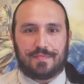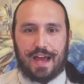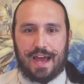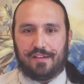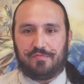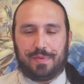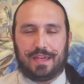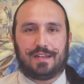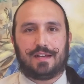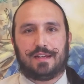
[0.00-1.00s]
I've
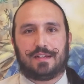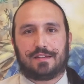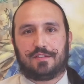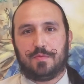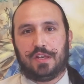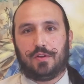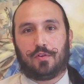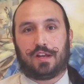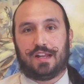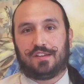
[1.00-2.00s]
been a community
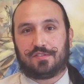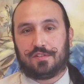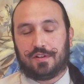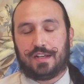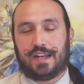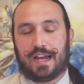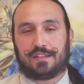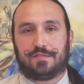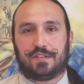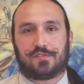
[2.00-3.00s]
organizer and an
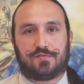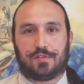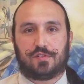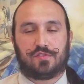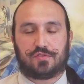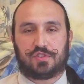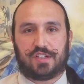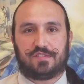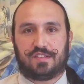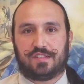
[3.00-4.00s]
activist for social
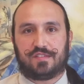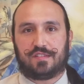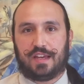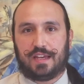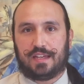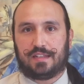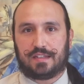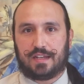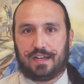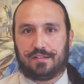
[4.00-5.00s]
justice and
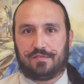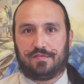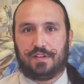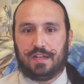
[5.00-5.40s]
kind of